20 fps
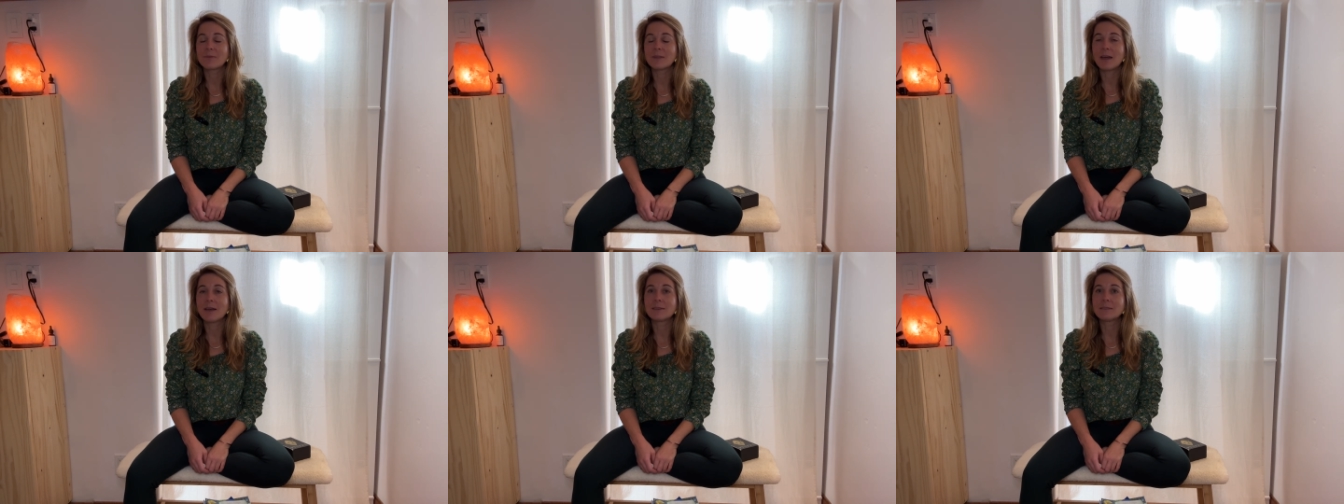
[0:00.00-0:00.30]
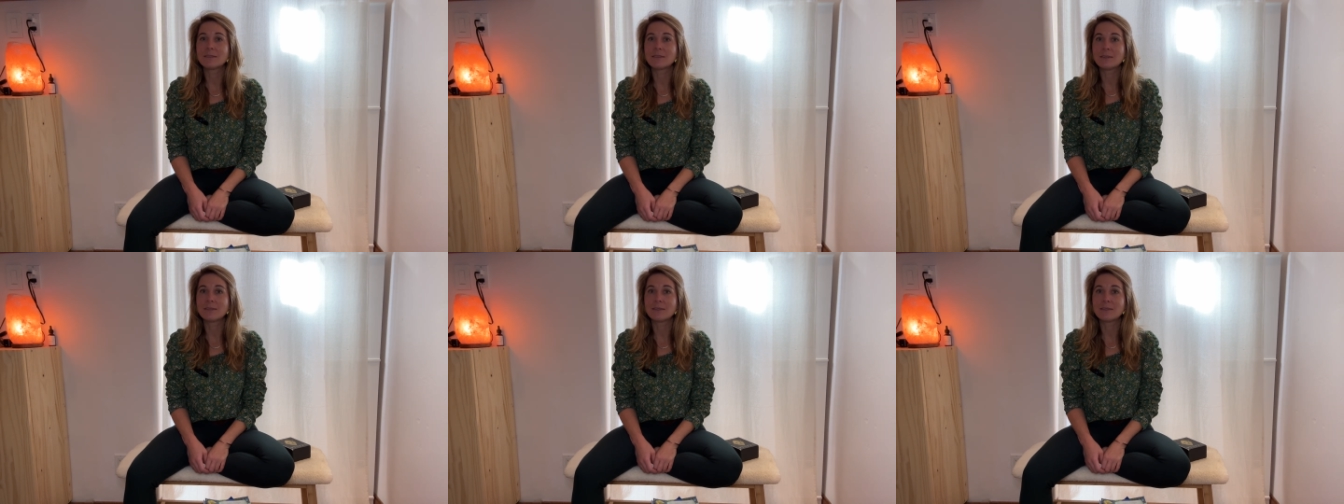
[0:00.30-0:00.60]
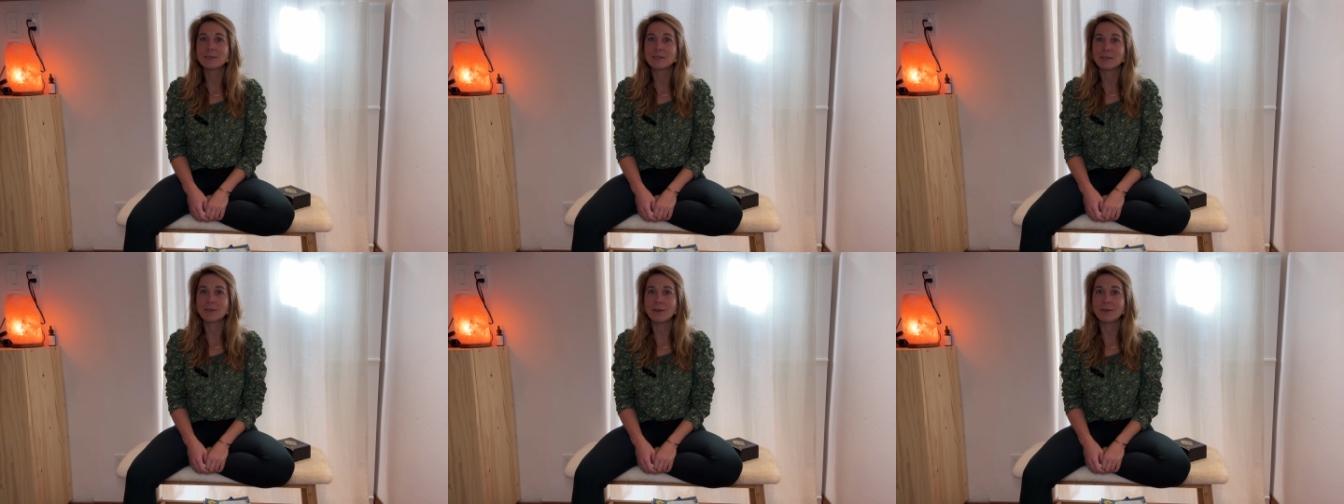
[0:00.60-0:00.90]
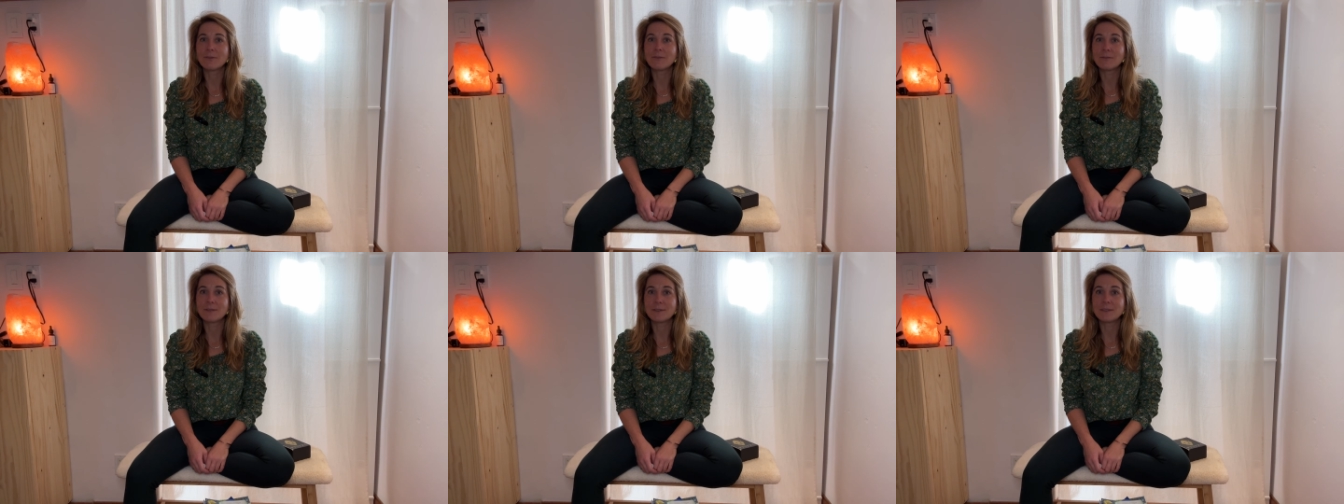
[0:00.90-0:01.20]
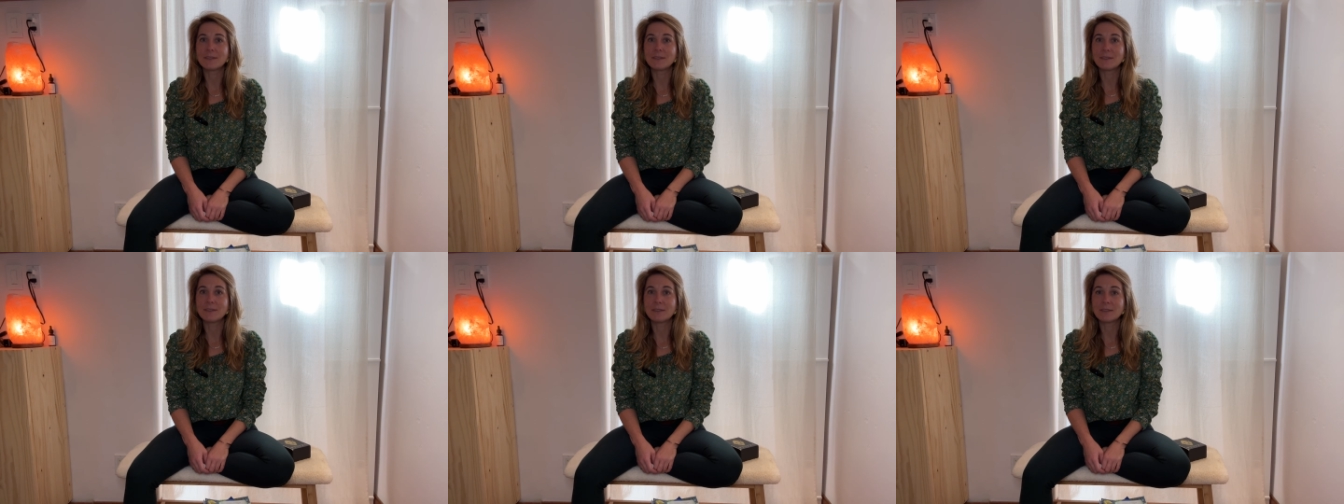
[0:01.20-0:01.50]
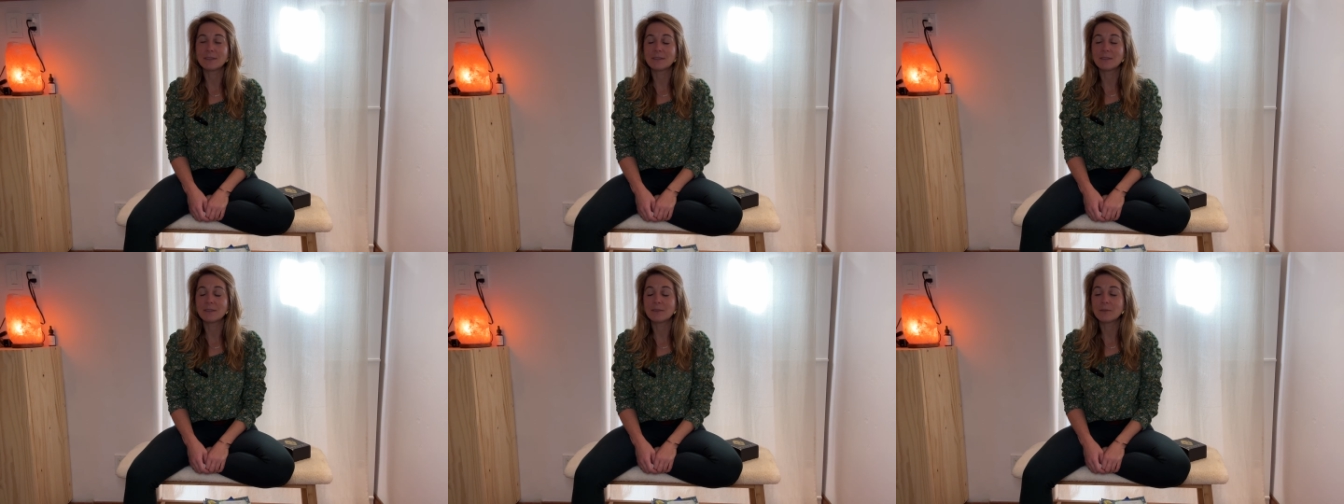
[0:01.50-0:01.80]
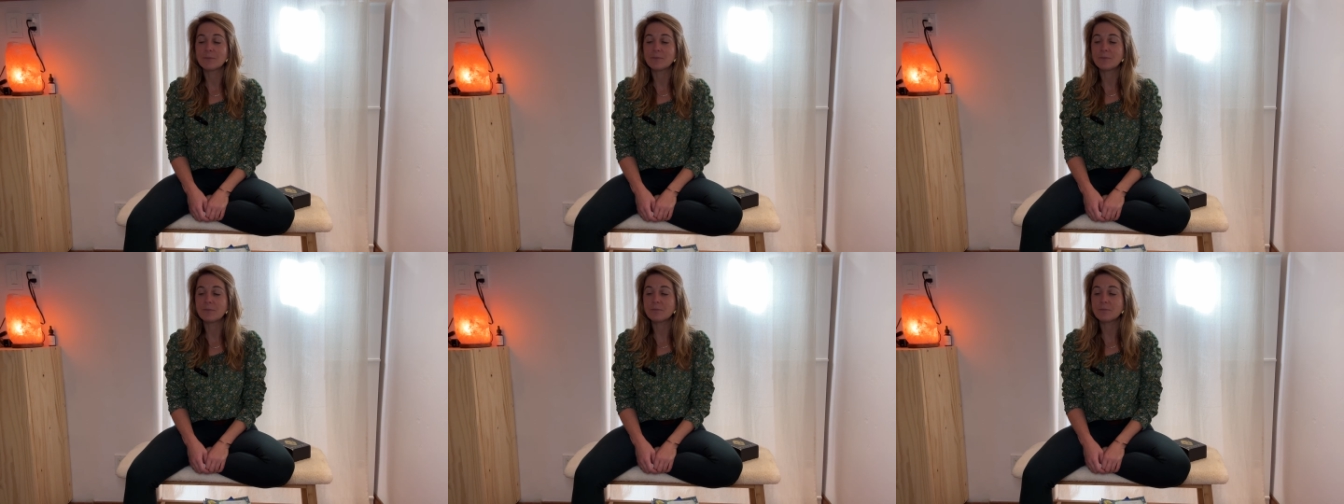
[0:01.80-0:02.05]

essence in all of the seasons.